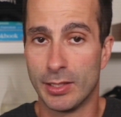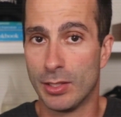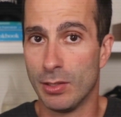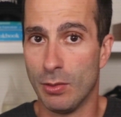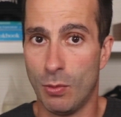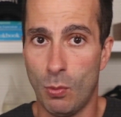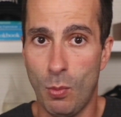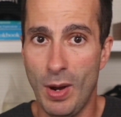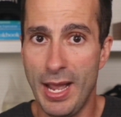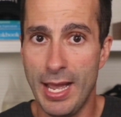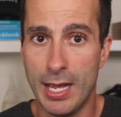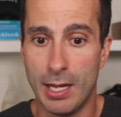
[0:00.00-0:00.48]
the
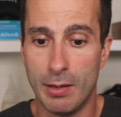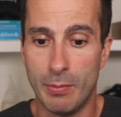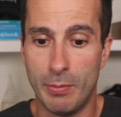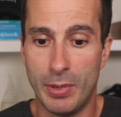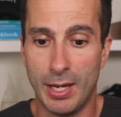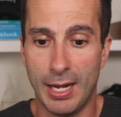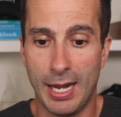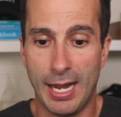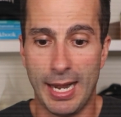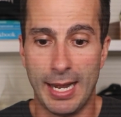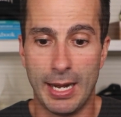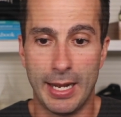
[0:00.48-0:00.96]

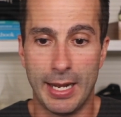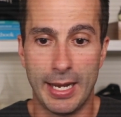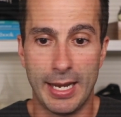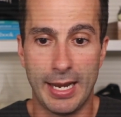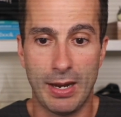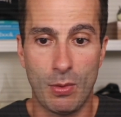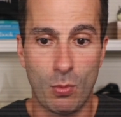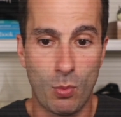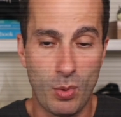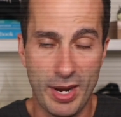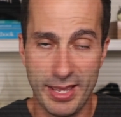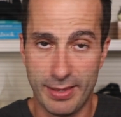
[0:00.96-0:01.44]
web
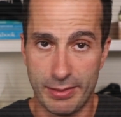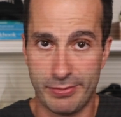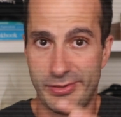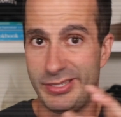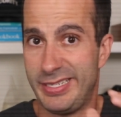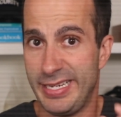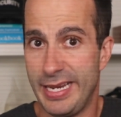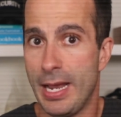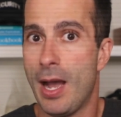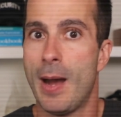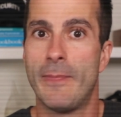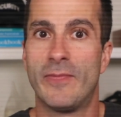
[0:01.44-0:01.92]
with
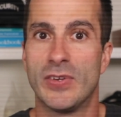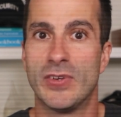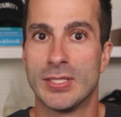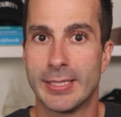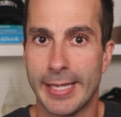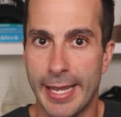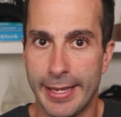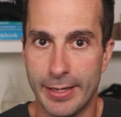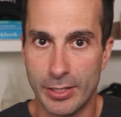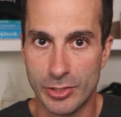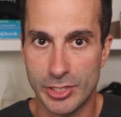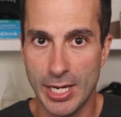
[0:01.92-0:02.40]

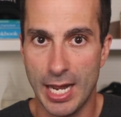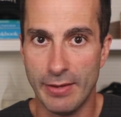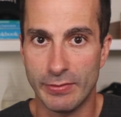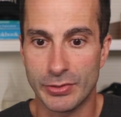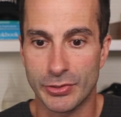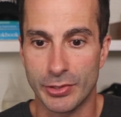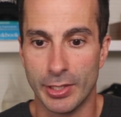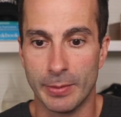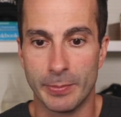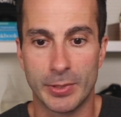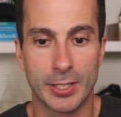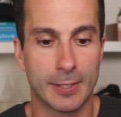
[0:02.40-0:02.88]
de-obfuscated
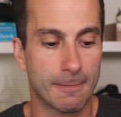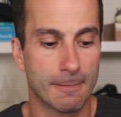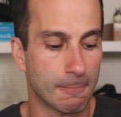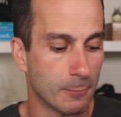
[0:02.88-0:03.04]
JavaScript.